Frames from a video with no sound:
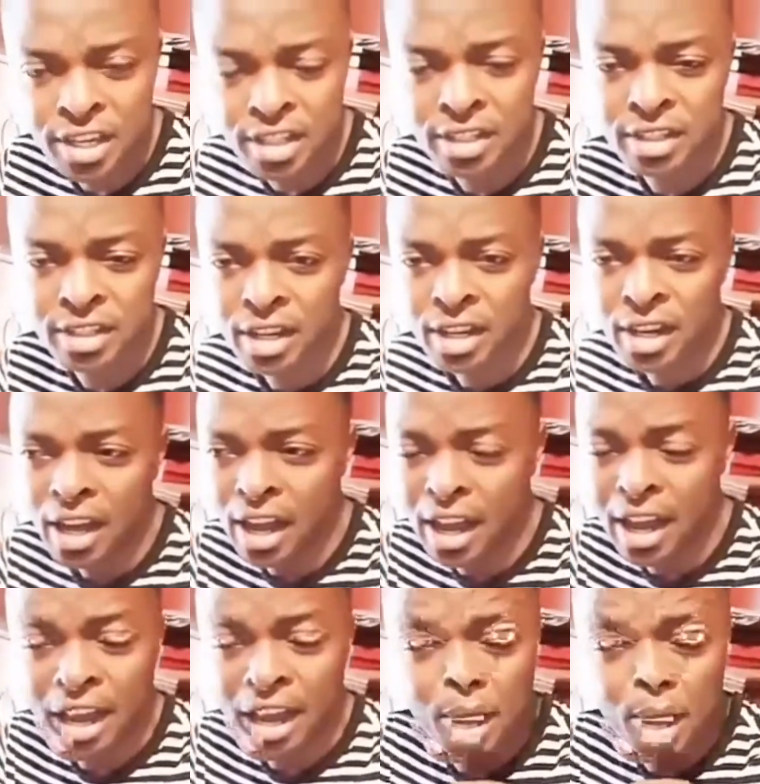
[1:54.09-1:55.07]
I have a
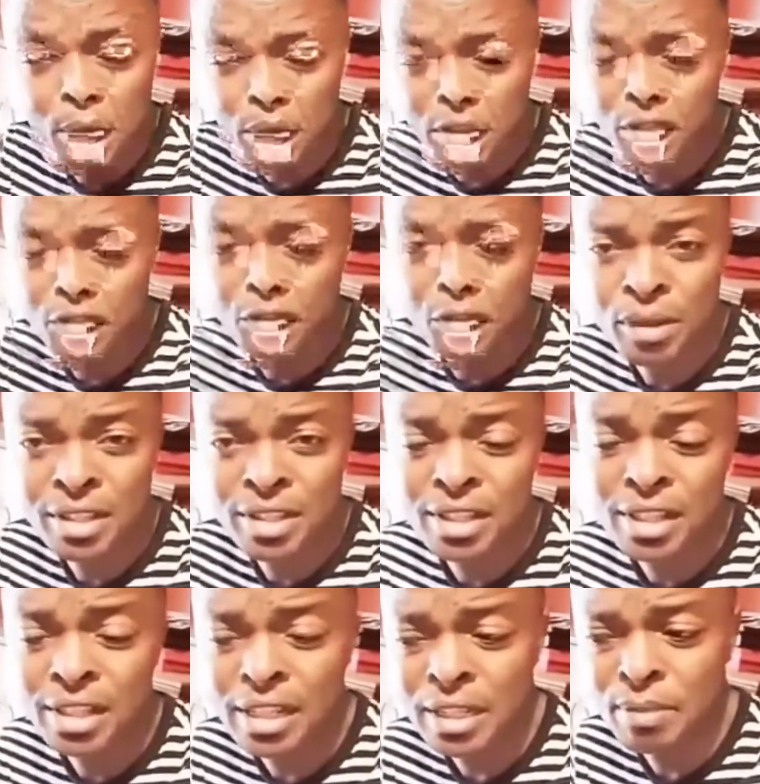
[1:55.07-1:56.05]
V8. I have